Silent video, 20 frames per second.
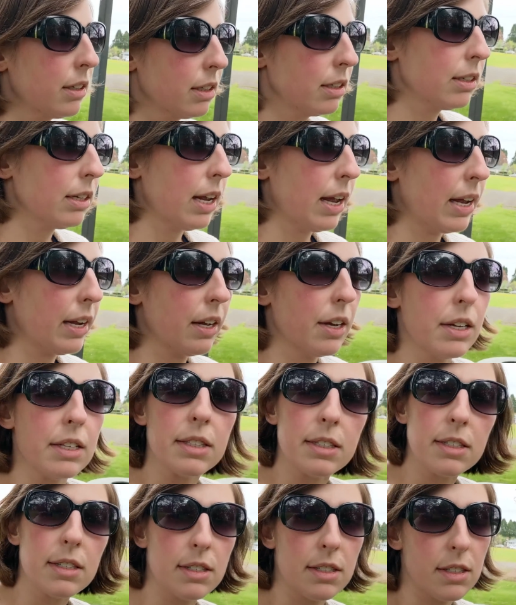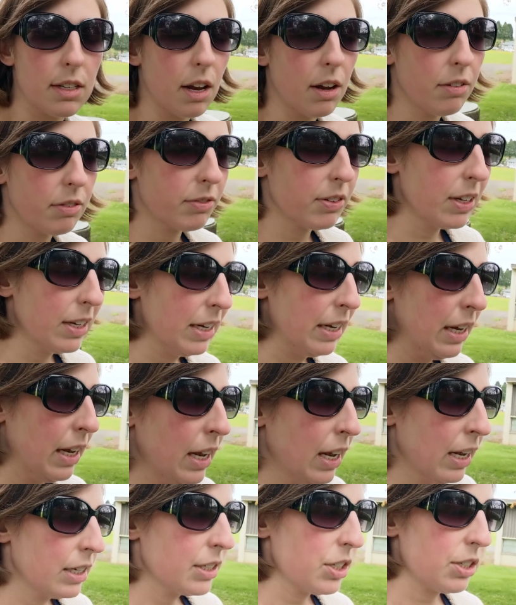and egg hunts and stuff
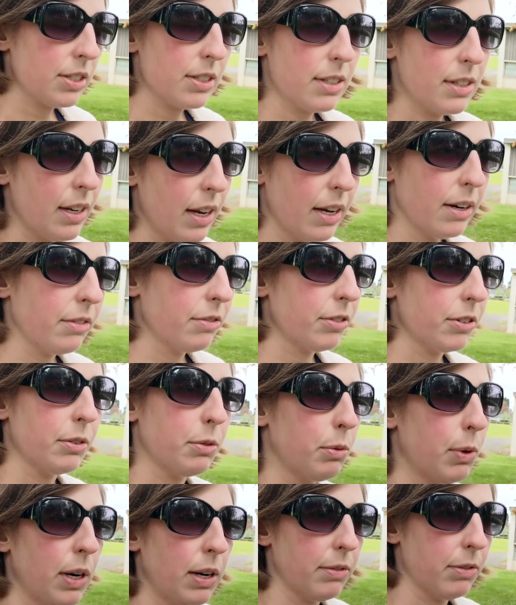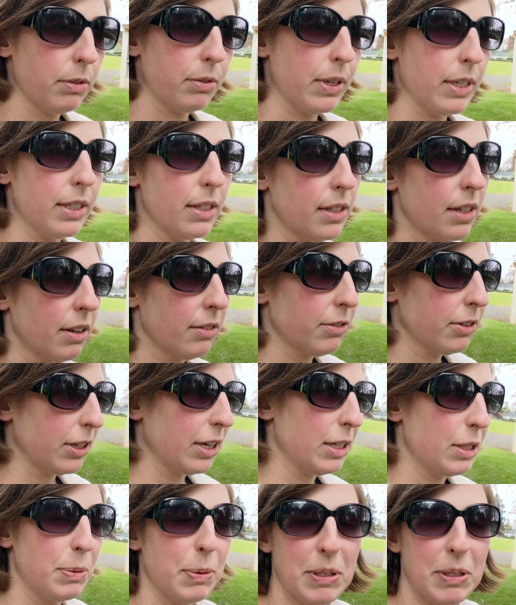just uh, for whatever reason, not for any